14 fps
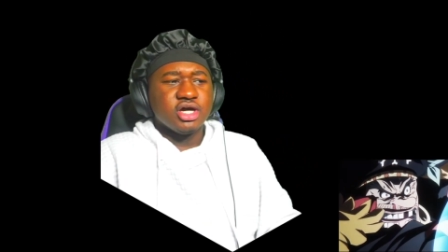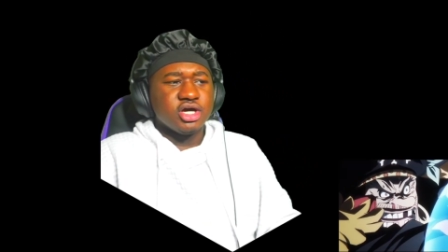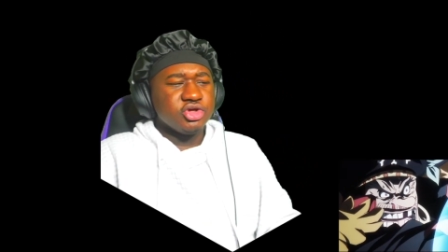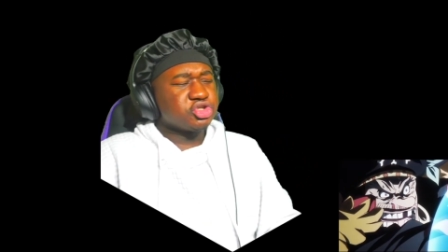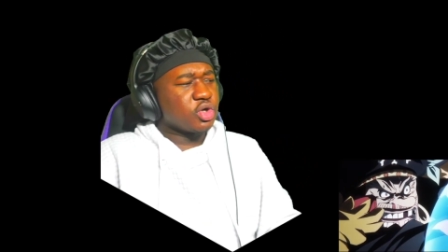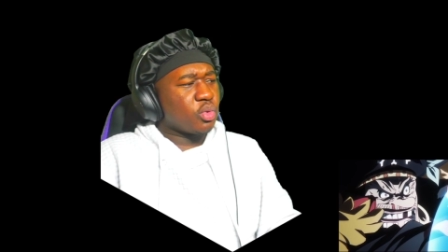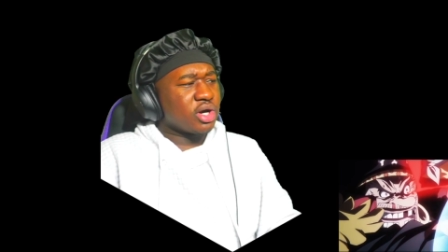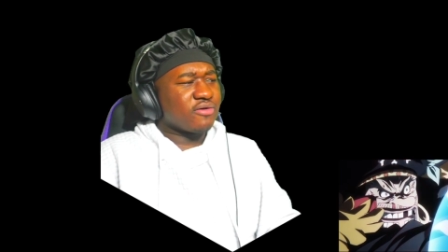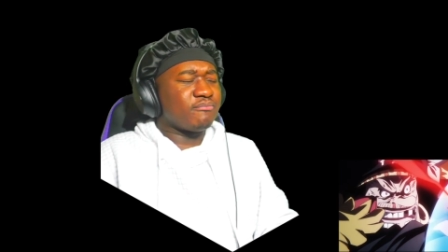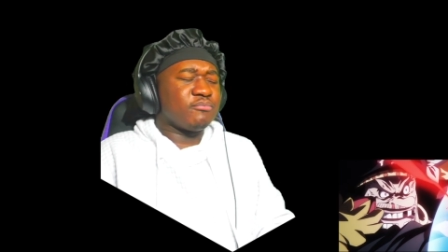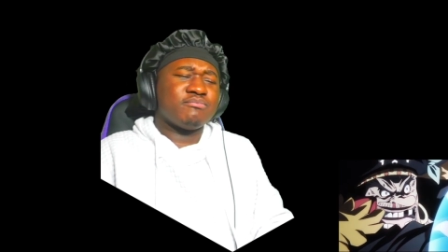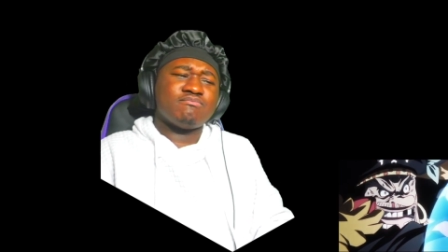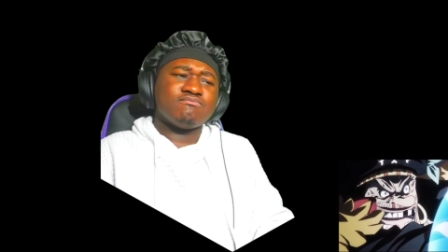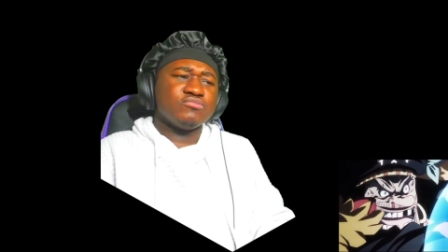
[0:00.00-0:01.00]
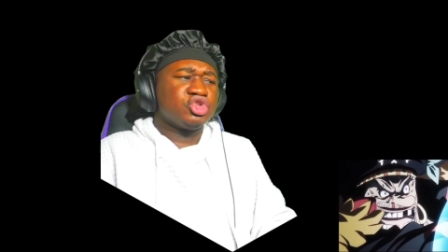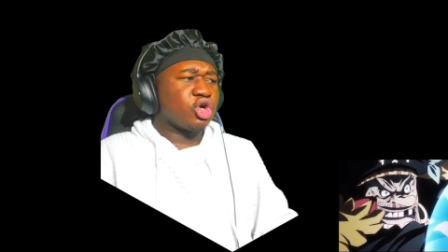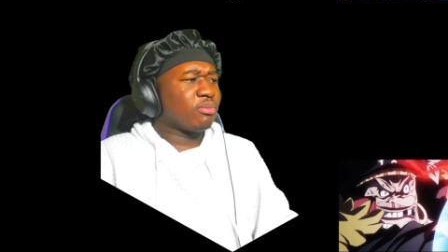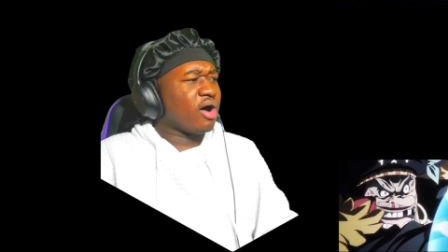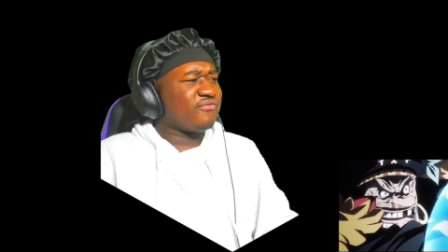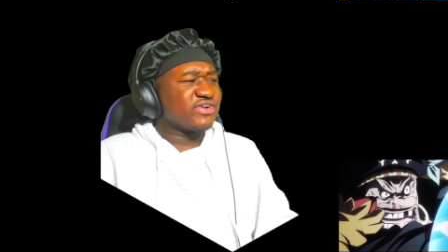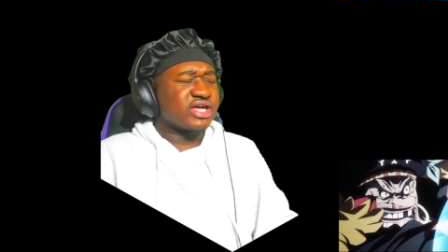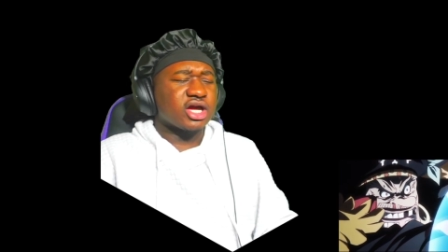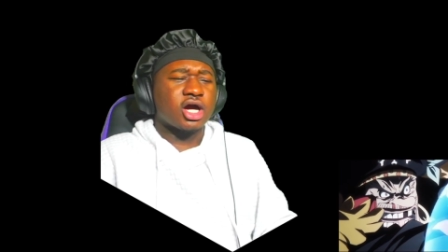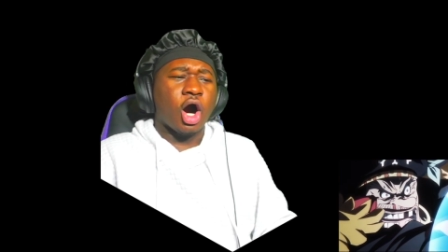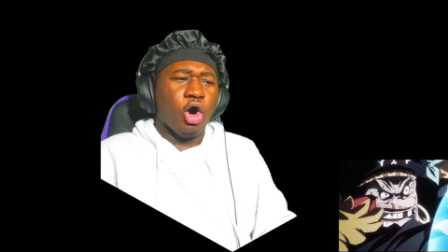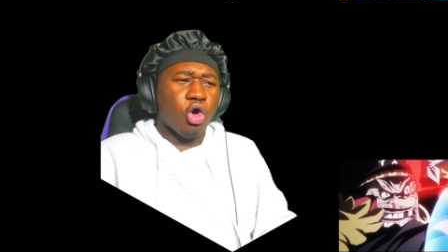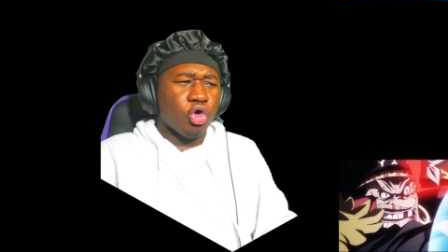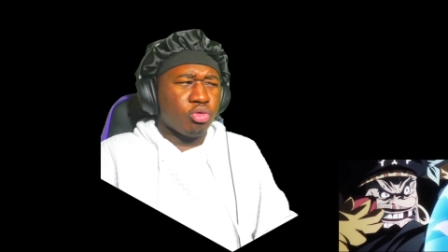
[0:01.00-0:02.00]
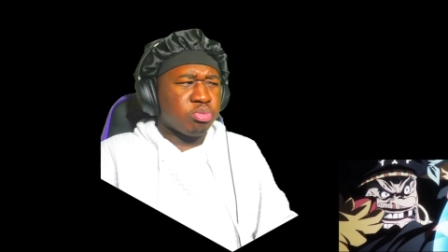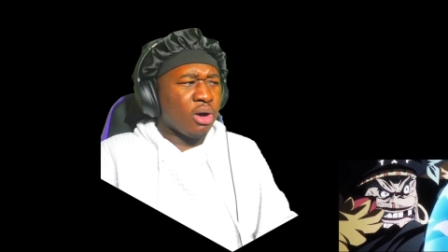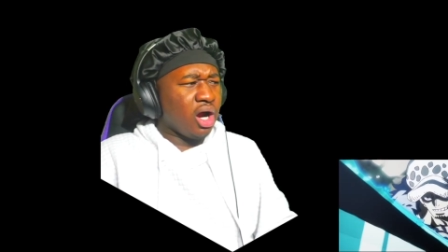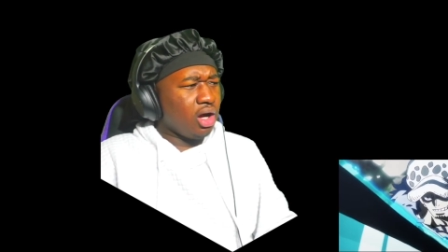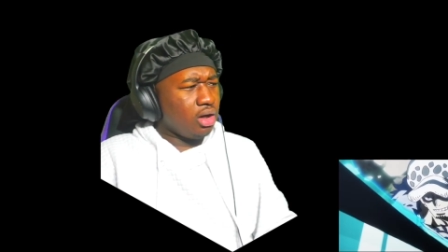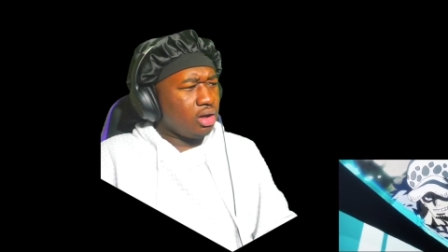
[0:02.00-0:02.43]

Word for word: You so one of, you so motherfucking cold, bruh.